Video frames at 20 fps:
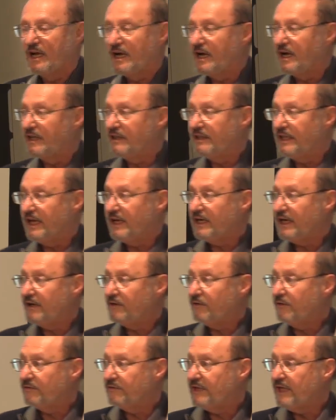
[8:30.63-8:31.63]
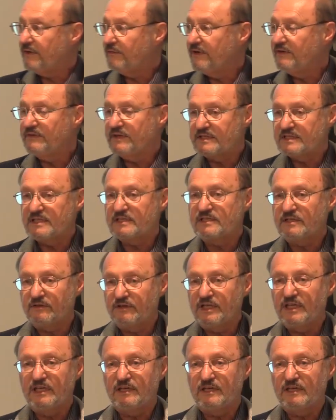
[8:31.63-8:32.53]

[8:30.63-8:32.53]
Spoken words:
that I don't think we've necessarily